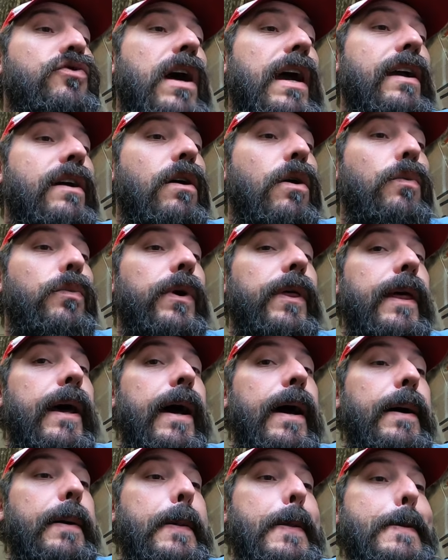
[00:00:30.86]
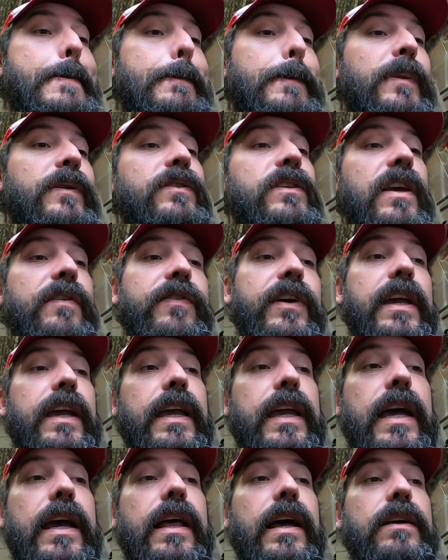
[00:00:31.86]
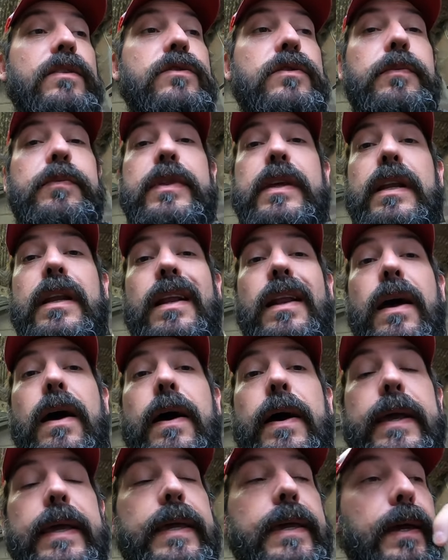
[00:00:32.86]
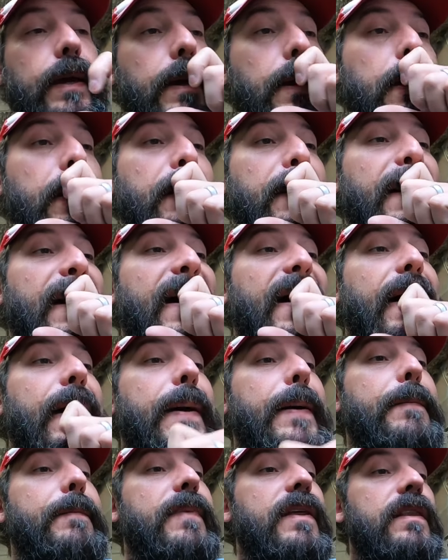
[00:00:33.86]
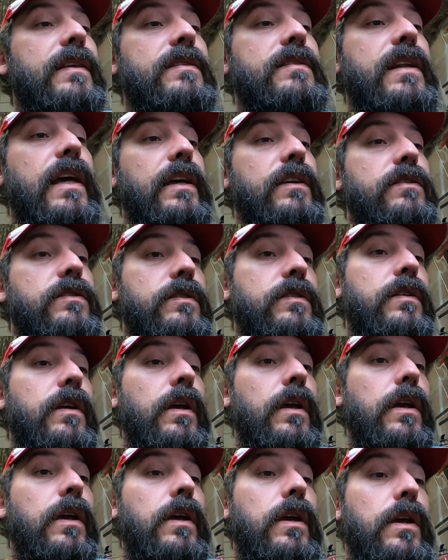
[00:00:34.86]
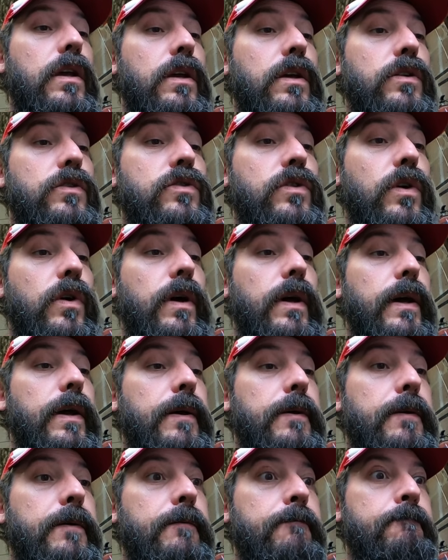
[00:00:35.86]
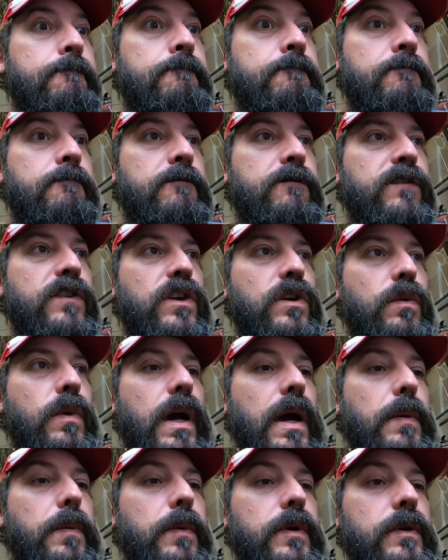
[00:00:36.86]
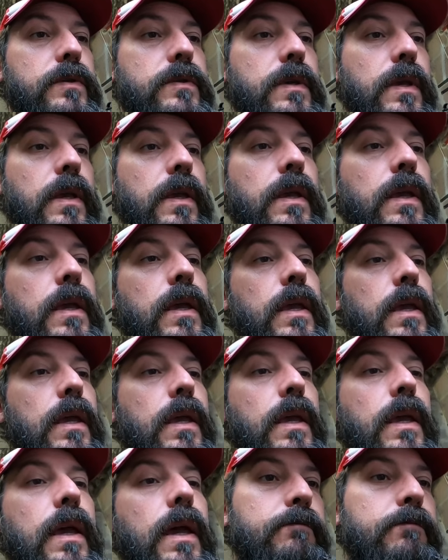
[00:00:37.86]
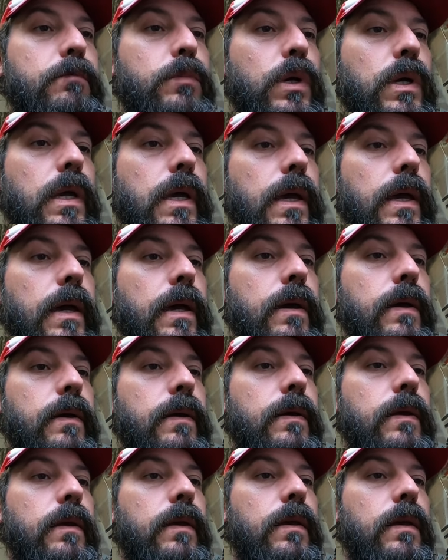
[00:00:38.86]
crack on with that and see if I can get that something like in this next sort of few hours. But yeah,